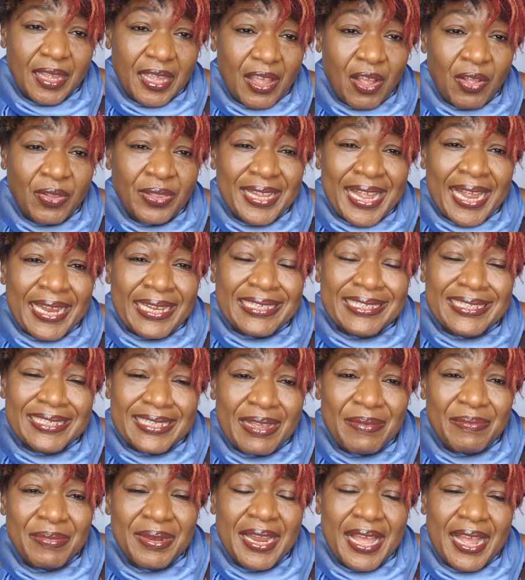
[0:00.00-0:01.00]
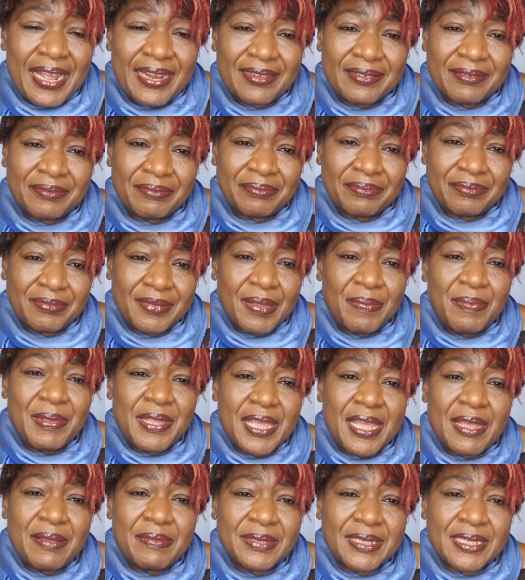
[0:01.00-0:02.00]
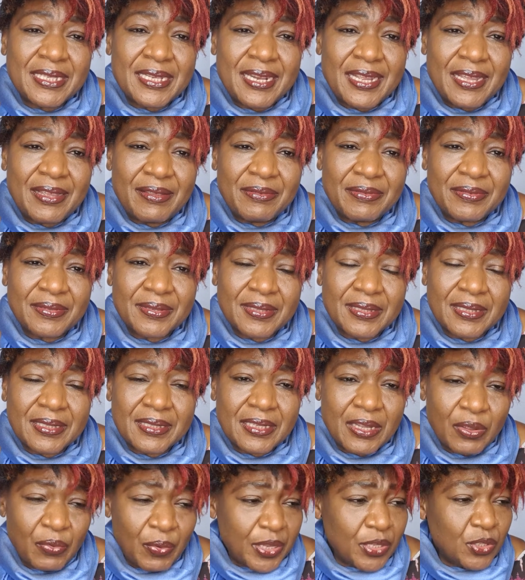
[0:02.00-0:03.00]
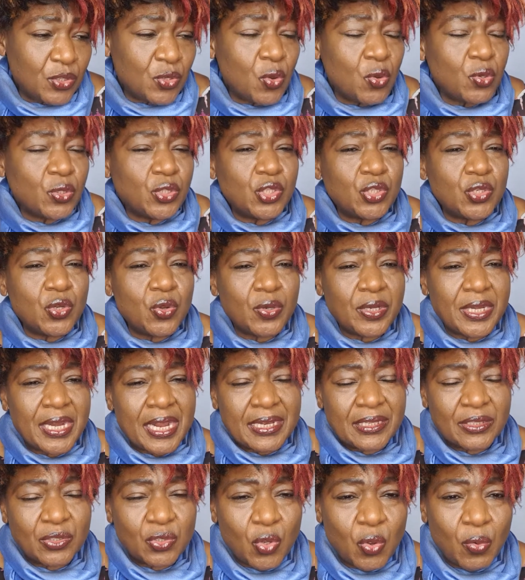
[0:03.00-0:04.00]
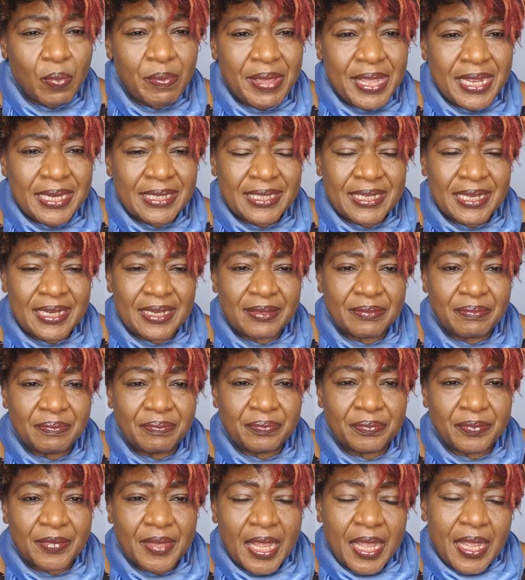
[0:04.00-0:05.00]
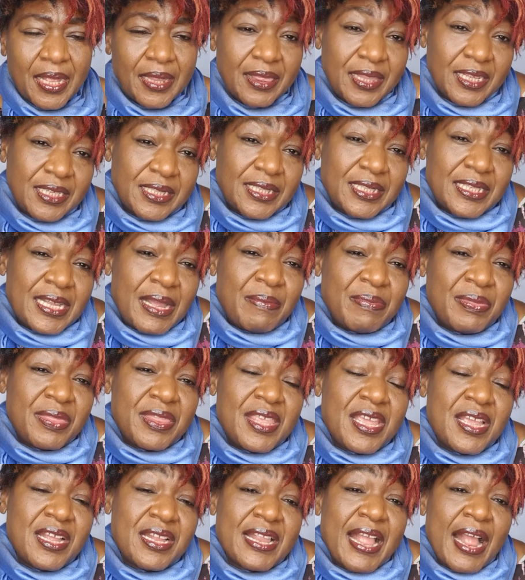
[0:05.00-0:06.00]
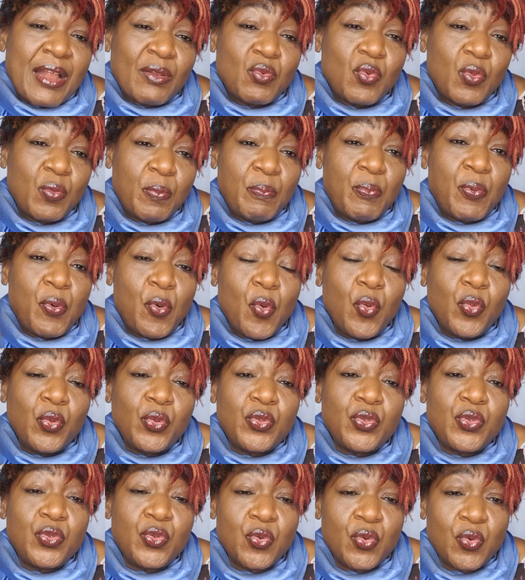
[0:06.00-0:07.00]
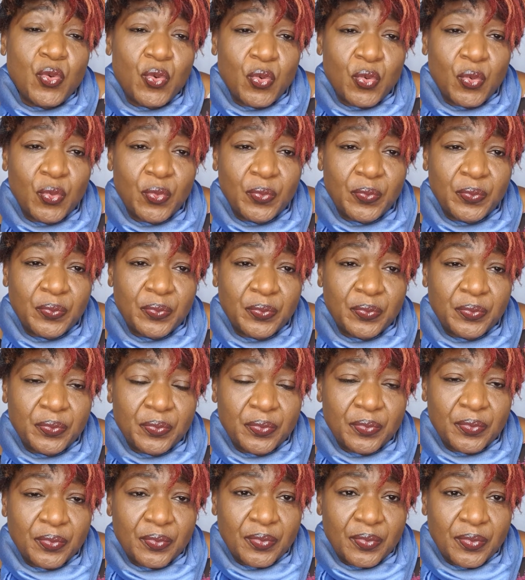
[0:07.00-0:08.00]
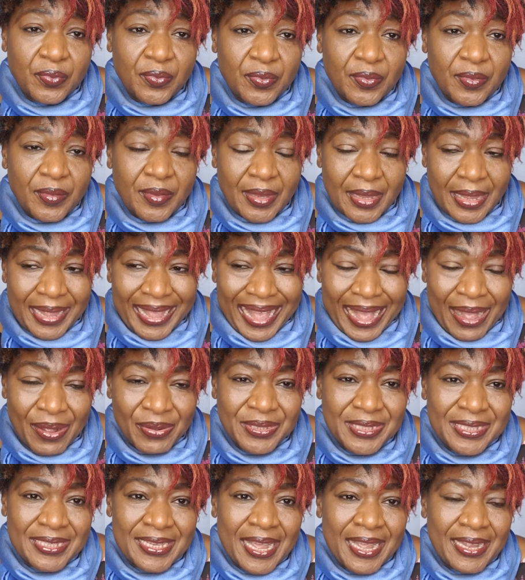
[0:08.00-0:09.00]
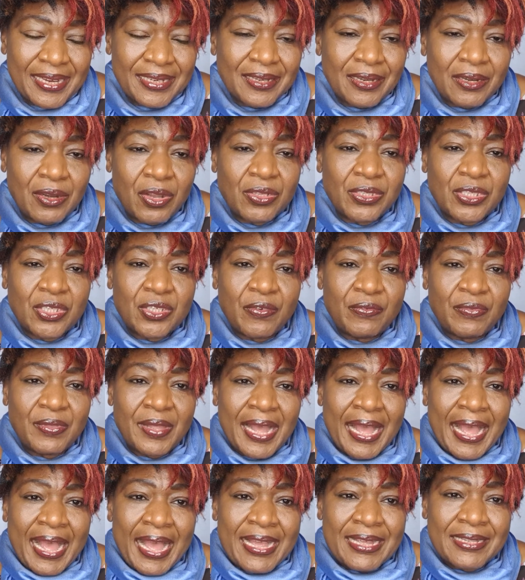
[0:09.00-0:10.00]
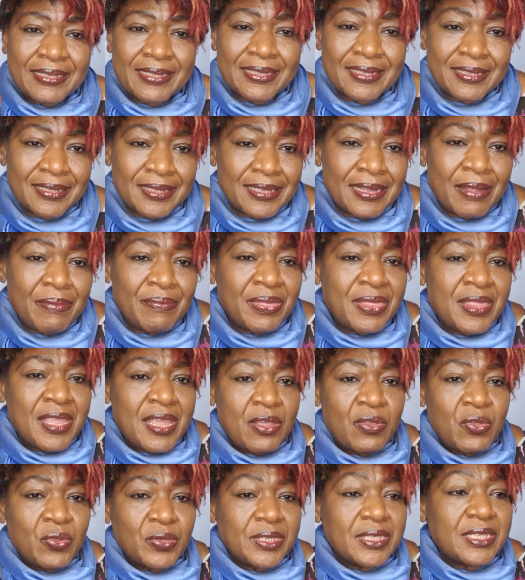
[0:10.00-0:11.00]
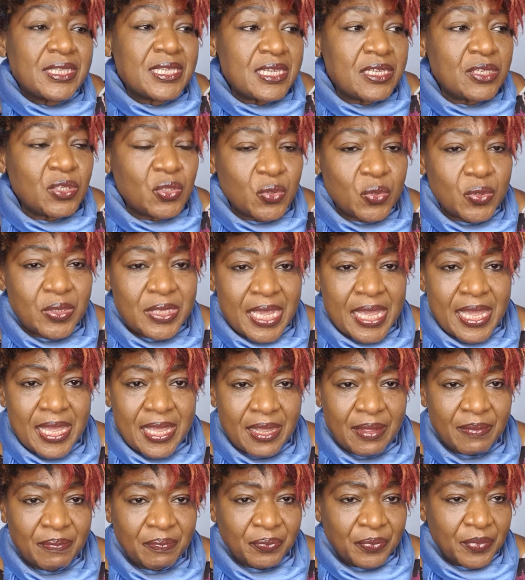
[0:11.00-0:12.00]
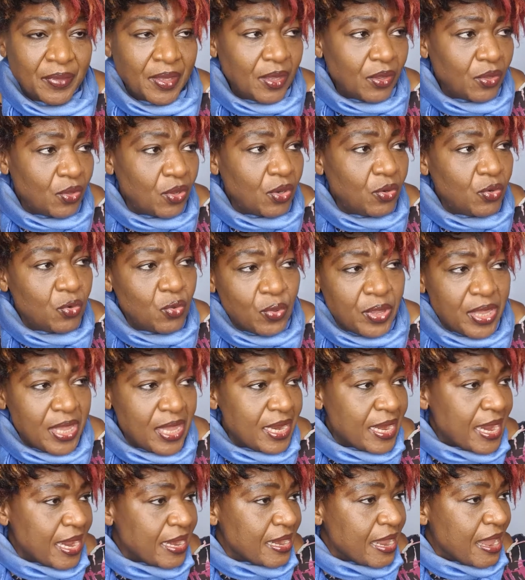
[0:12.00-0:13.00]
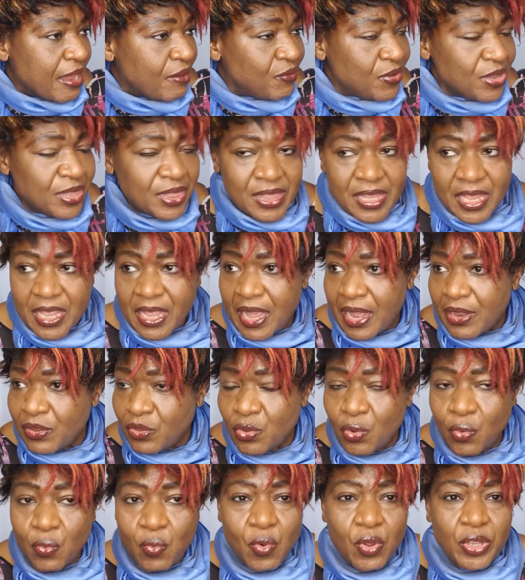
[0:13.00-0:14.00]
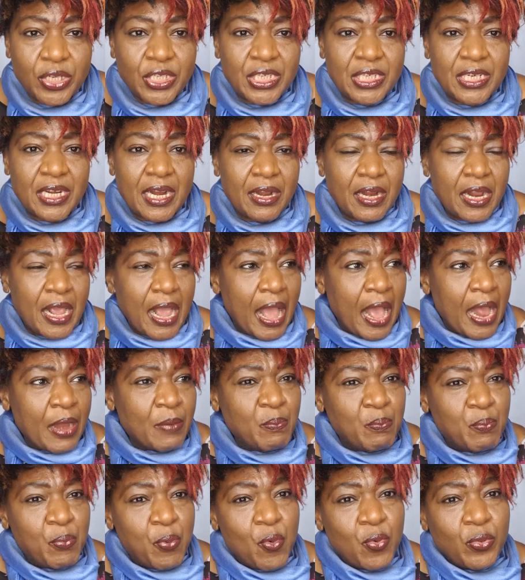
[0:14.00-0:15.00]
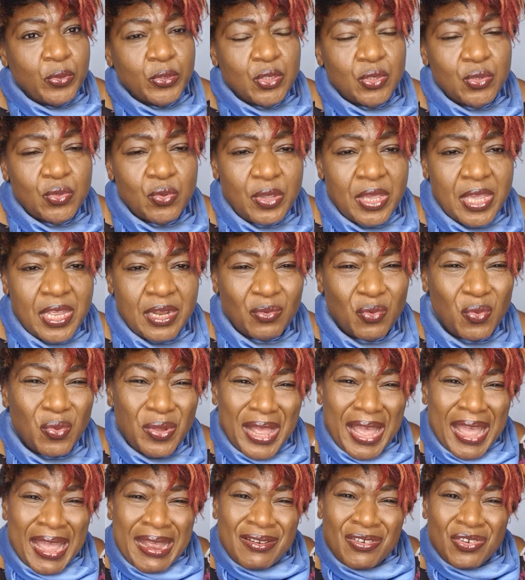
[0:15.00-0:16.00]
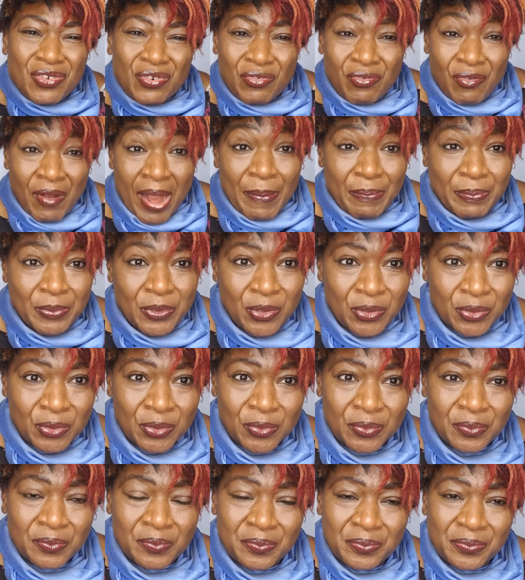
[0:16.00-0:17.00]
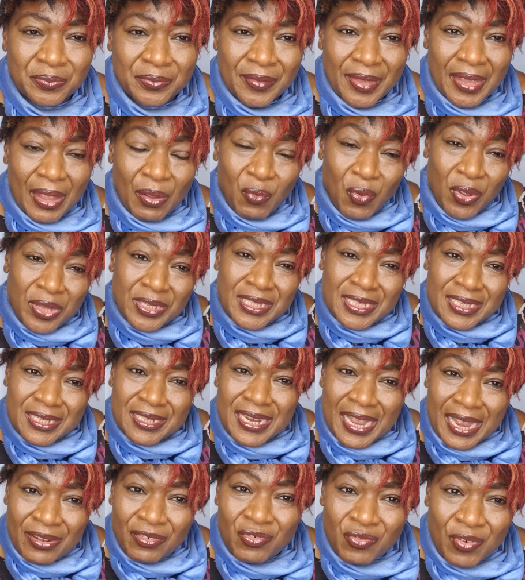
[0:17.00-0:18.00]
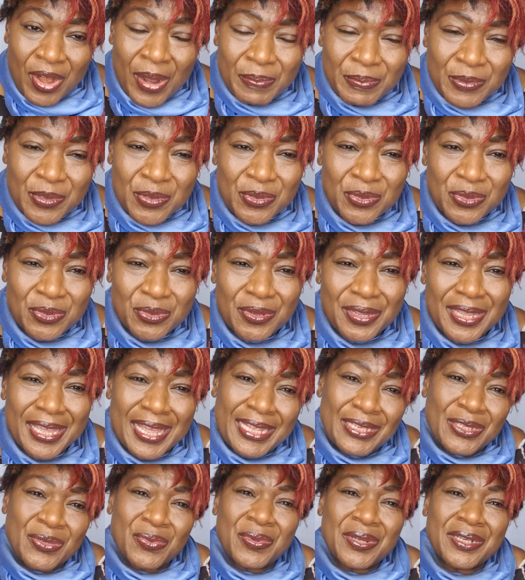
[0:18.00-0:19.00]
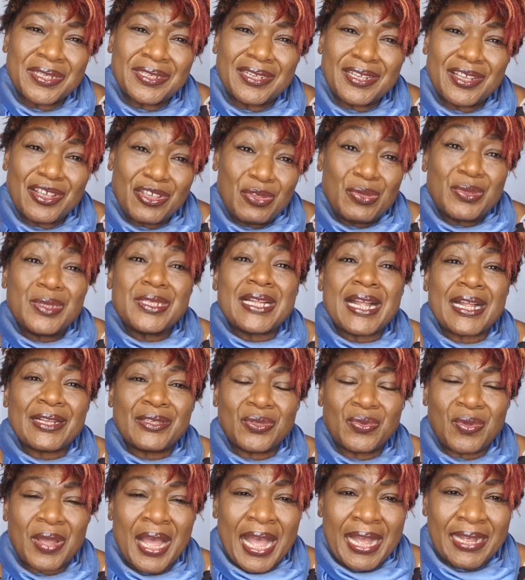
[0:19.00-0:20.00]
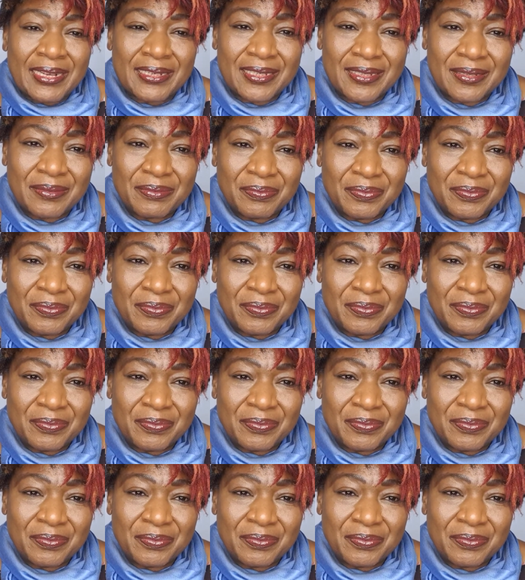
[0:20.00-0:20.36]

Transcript: on that same land, they became slaves. They were tortured and tormented. The same thing that will pull you outside, the lust of the eyes. The same thing you see today, you're looking and everything and you're watching, and pulls you in, will entrap you. Once it entraps you, guess what? You start to act.